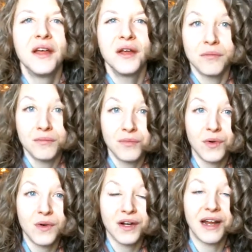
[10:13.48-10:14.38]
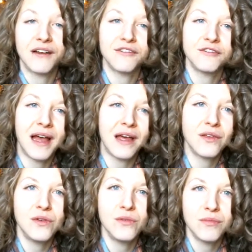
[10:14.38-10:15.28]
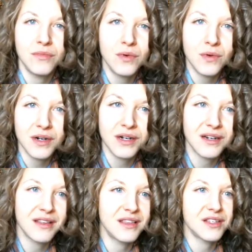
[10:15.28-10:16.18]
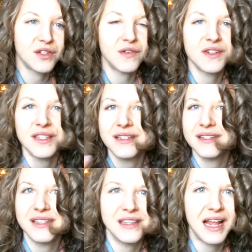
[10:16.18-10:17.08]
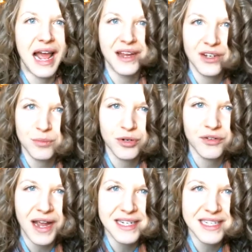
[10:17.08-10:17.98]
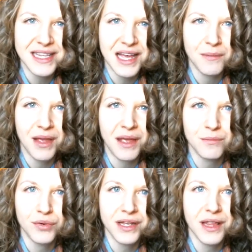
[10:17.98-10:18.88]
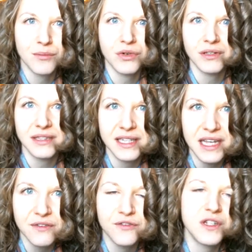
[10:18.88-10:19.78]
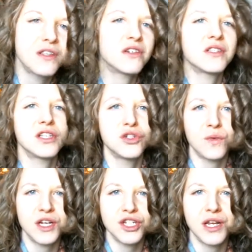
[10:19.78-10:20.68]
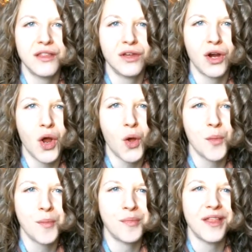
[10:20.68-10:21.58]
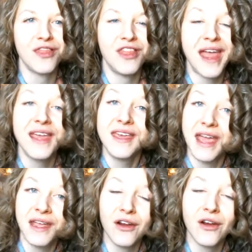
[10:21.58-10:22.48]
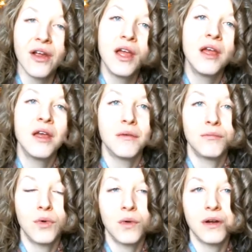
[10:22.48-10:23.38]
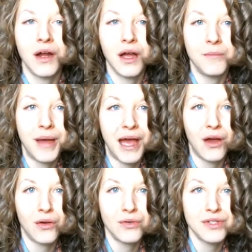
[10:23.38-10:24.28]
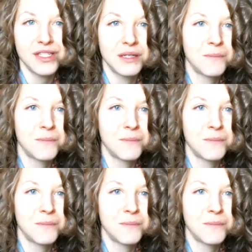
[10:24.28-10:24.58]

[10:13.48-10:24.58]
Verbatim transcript: more and value more the services that I could provide to them and bring them relief to their situation in their home, but they care more about